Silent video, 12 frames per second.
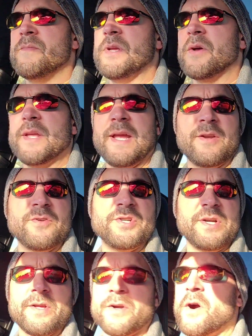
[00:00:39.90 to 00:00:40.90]
you know the
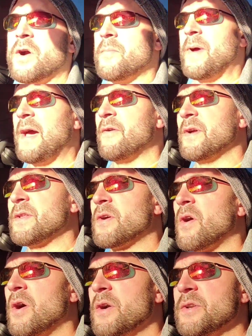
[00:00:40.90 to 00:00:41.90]
energy of the car, the battery in the
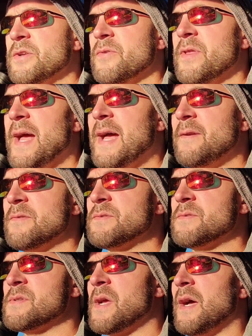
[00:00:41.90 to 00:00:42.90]
car to do that
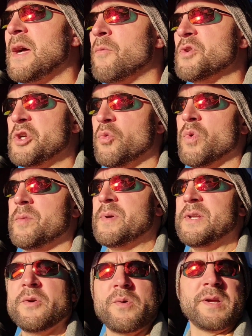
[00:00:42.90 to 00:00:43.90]
uh, which you would
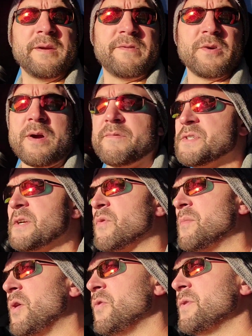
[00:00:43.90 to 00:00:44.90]
be doing if you're obviously
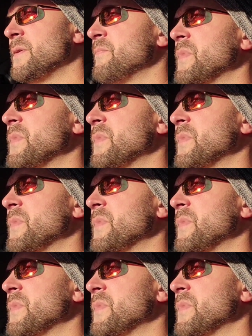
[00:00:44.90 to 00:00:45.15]
remote.